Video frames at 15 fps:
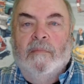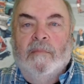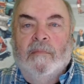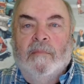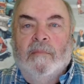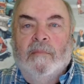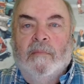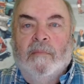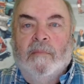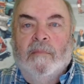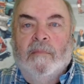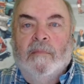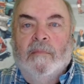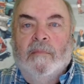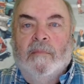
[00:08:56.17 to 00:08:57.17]

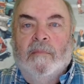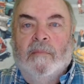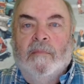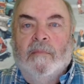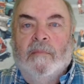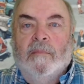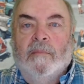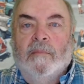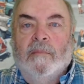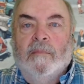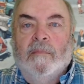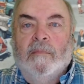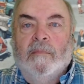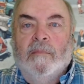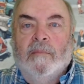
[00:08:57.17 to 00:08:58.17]

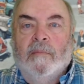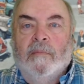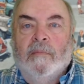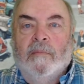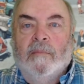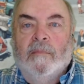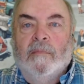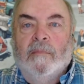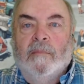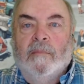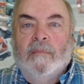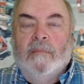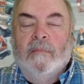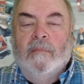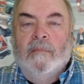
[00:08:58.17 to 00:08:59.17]

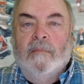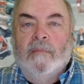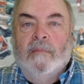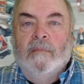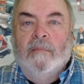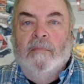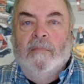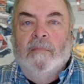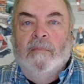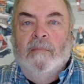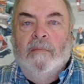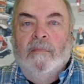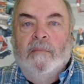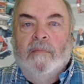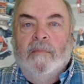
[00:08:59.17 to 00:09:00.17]

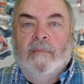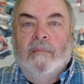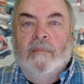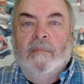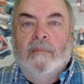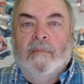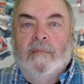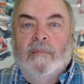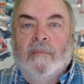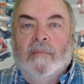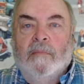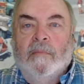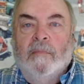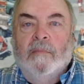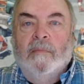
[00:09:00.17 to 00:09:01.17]

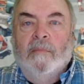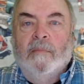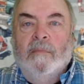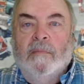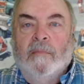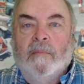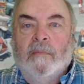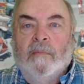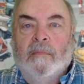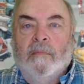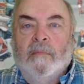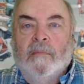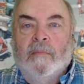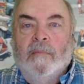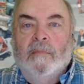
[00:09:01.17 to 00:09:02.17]

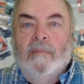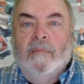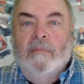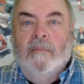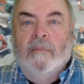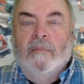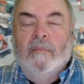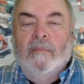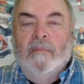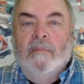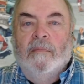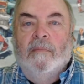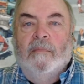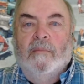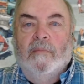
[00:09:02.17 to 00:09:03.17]

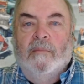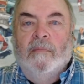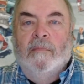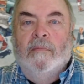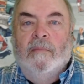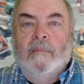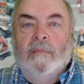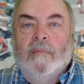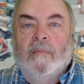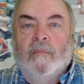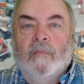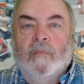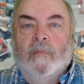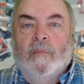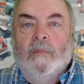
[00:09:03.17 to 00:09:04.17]
This person isn't speaking.